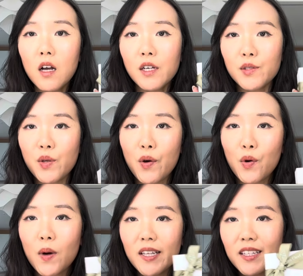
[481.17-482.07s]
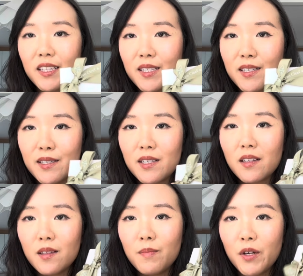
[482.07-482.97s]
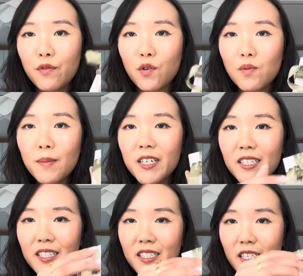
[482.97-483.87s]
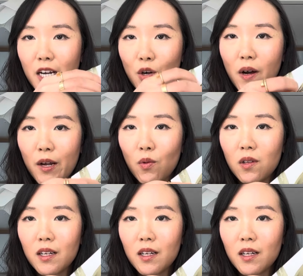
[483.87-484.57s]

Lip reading: So this is the beautiful ribbon, and now I will